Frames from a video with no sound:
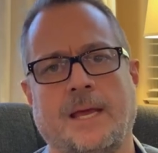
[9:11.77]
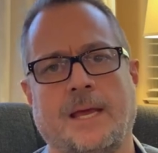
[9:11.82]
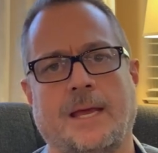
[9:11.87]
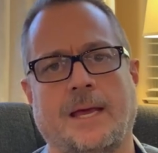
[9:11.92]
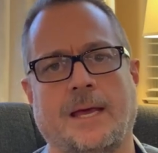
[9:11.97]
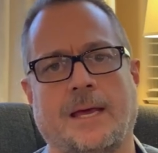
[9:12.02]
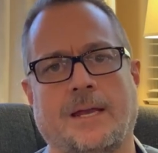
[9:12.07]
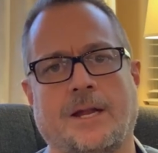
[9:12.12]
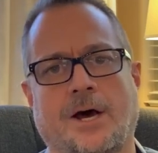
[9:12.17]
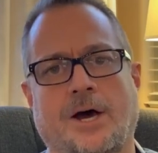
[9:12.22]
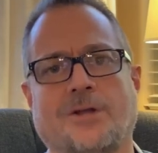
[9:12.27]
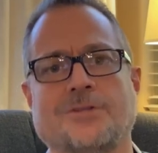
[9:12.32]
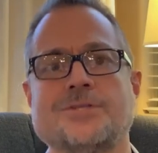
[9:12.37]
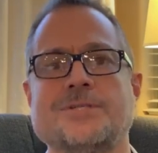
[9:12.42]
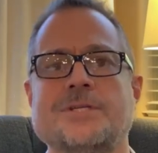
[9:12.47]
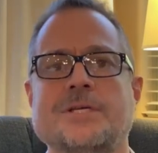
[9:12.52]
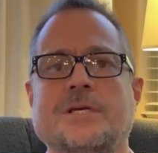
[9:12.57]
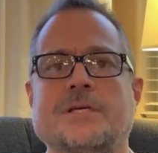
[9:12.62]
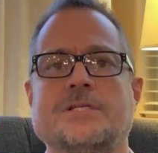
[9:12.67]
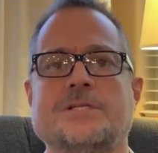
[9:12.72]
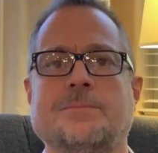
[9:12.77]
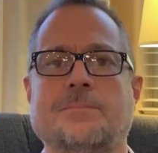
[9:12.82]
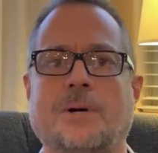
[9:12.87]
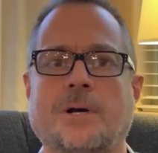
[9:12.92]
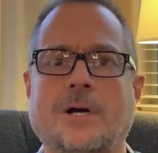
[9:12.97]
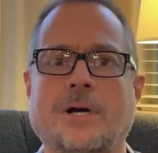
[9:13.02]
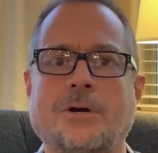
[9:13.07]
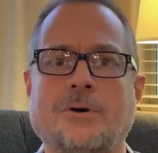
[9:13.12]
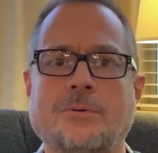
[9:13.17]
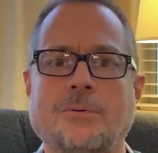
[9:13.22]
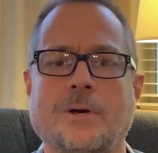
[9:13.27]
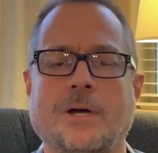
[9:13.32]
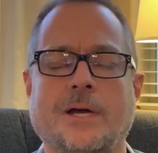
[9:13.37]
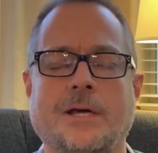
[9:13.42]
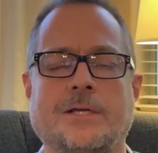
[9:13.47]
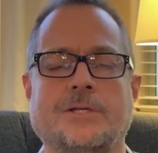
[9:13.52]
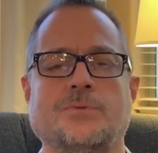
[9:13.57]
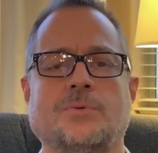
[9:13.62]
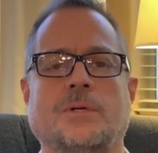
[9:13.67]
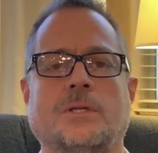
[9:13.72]
And I'll see you tomorrow
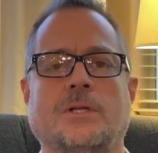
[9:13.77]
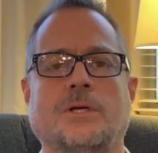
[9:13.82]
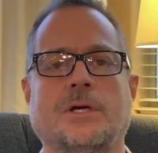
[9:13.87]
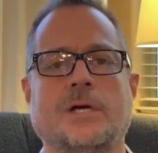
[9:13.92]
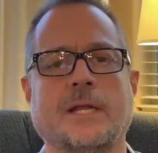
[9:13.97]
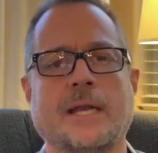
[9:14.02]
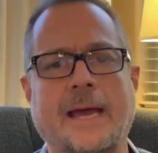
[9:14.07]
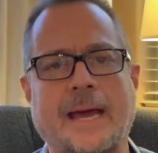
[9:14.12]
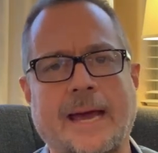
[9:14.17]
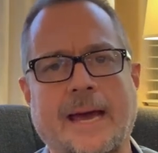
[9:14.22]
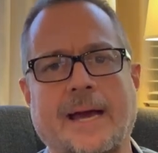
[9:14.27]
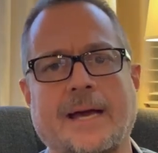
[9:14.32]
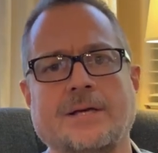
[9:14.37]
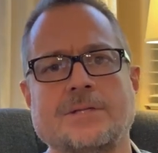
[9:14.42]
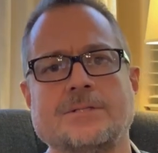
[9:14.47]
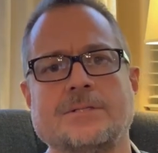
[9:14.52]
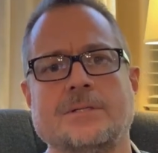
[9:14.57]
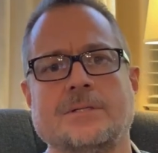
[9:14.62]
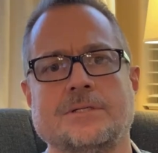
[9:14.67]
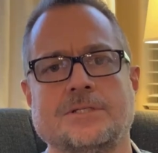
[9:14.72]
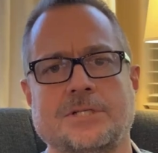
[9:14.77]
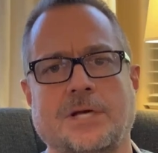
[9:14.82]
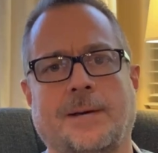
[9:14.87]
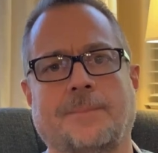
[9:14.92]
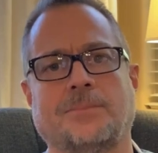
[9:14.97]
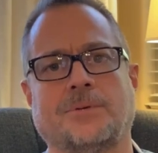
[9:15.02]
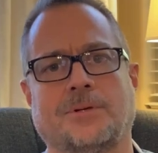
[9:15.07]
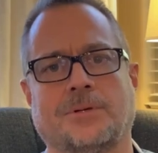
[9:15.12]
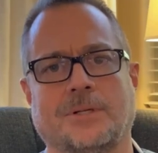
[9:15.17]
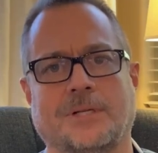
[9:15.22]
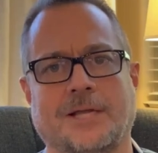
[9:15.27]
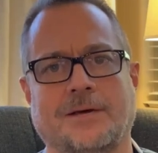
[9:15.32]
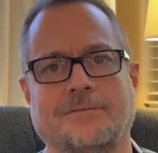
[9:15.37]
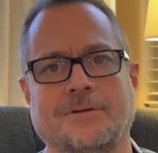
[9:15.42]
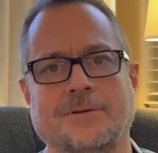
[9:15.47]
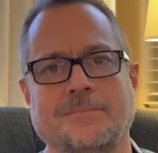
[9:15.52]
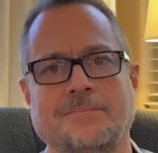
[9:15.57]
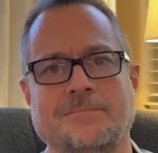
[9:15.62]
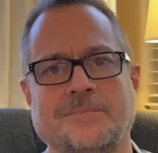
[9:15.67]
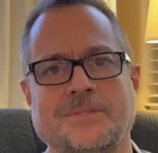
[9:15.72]
as we look at Acts chapter
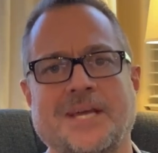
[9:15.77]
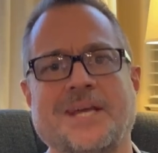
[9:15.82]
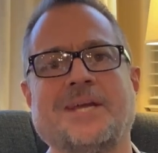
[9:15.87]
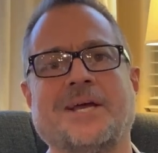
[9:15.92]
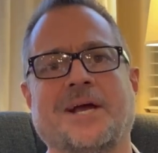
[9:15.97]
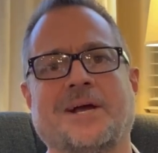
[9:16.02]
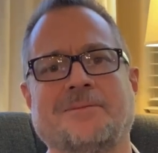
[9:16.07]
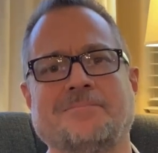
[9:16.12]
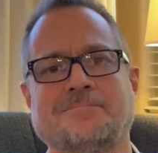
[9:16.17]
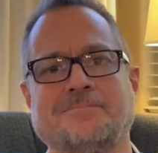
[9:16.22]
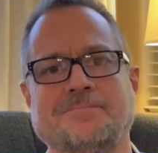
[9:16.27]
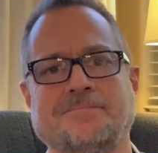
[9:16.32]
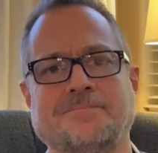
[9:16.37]
11. Take care.